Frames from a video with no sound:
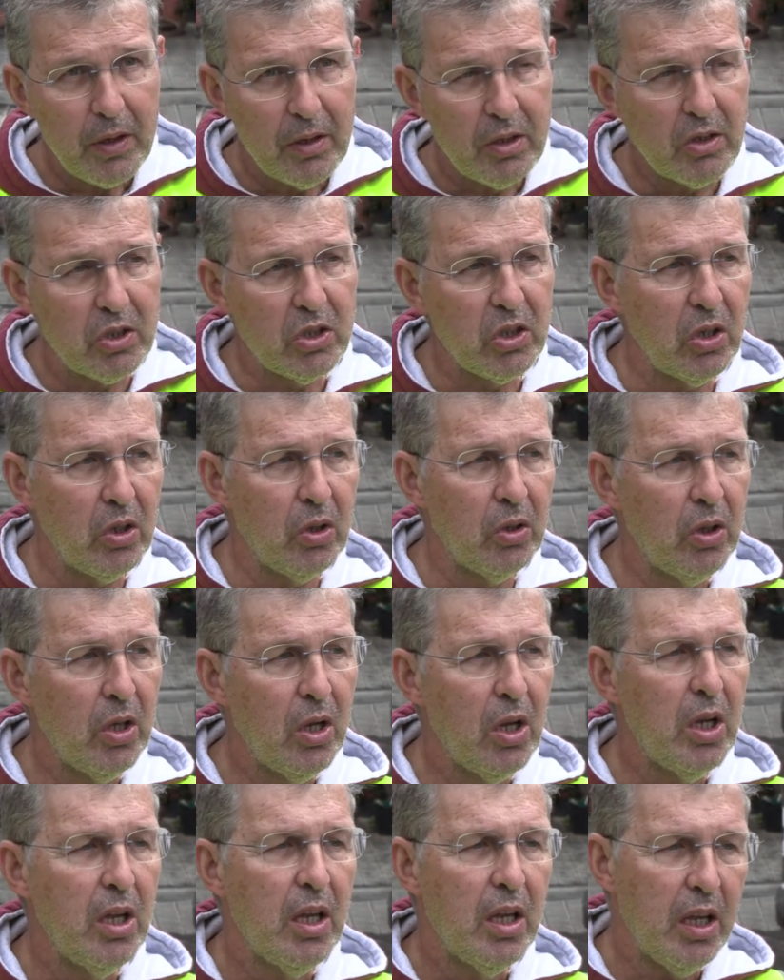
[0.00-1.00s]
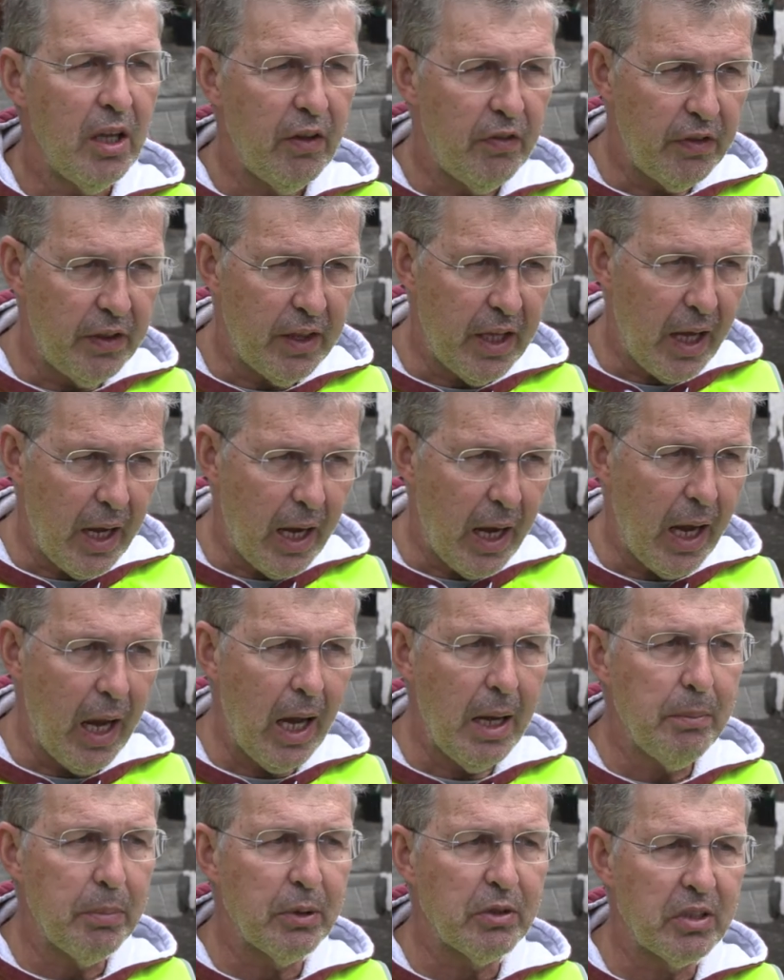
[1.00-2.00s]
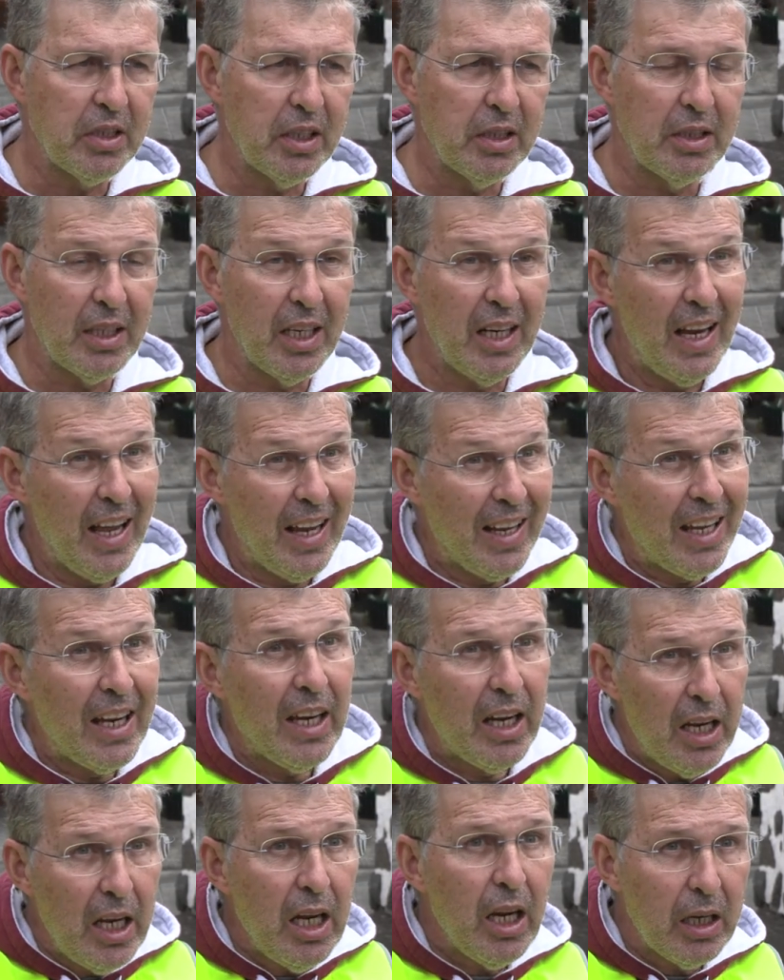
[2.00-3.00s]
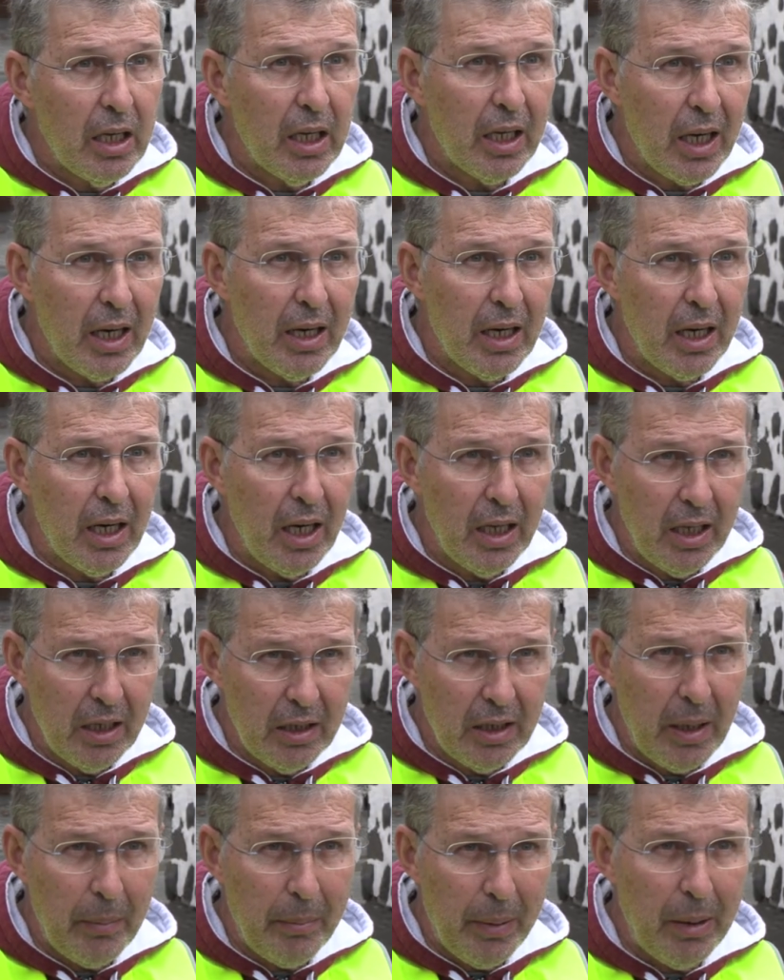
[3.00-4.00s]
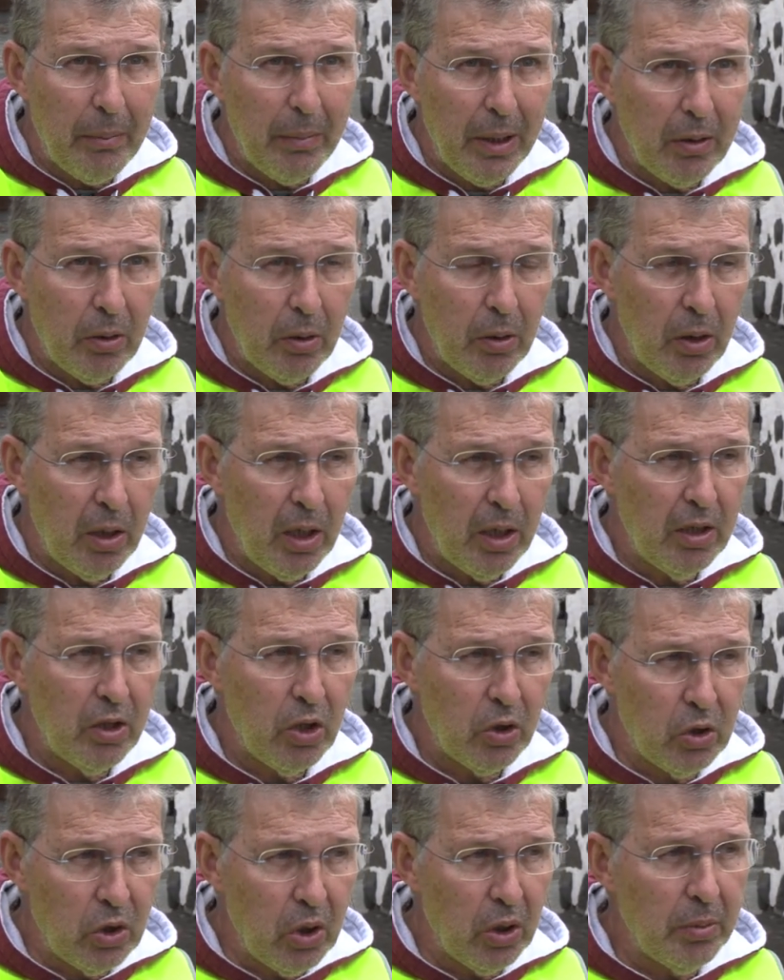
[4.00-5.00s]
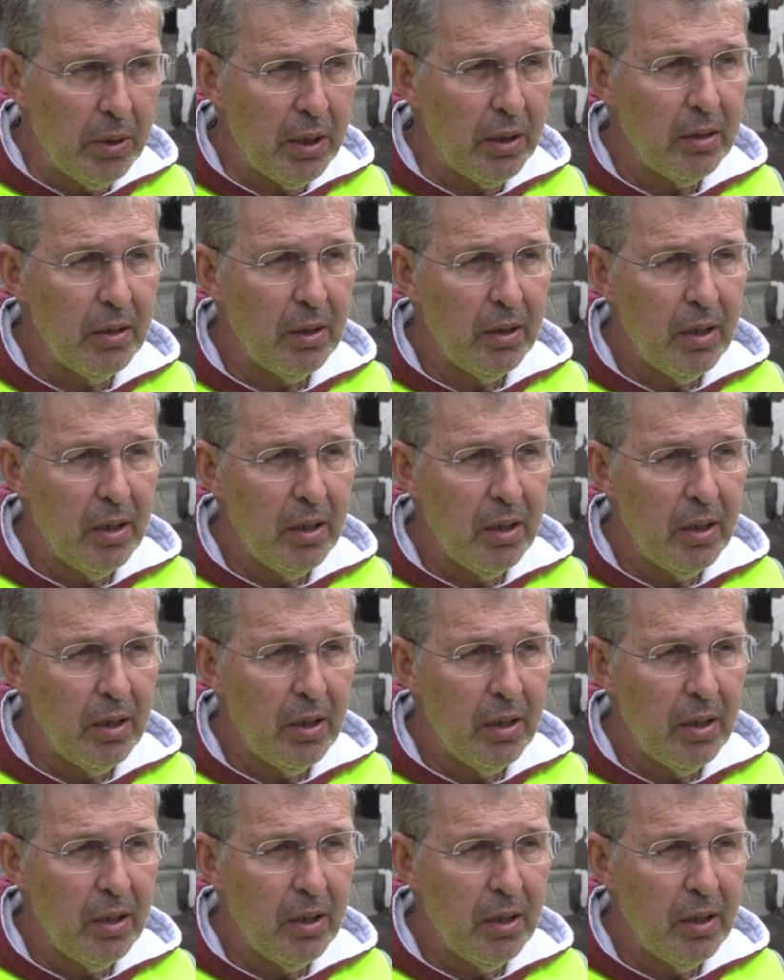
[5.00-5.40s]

So if the hypocenter, like here in, Canada, in La Palma, in October